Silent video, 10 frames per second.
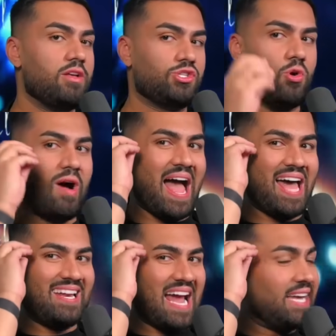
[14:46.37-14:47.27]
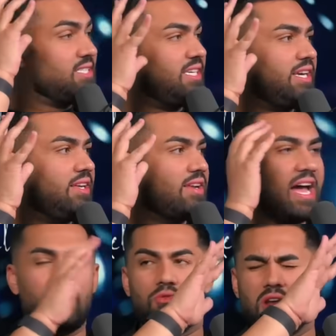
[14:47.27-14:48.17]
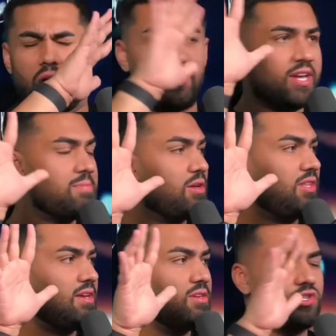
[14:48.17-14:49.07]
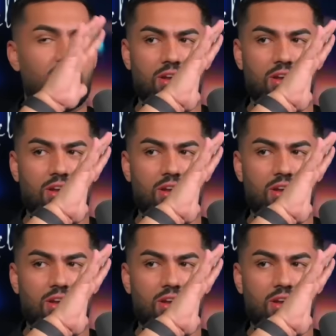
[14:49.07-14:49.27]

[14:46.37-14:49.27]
So at nineteen, I know nothing about the industry.